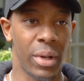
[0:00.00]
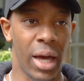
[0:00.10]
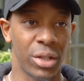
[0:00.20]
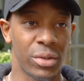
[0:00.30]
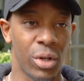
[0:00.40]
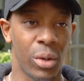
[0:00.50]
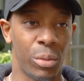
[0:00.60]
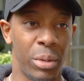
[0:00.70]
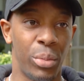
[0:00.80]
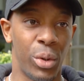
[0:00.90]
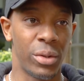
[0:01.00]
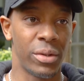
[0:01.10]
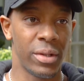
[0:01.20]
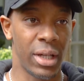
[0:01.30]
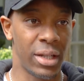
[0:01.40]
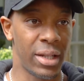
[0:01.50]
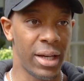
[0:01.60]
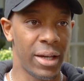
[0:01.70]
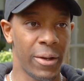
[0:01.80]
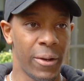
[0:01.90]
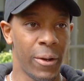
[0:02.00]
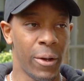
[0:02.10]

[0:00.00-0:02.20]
Ezra would be born then and there.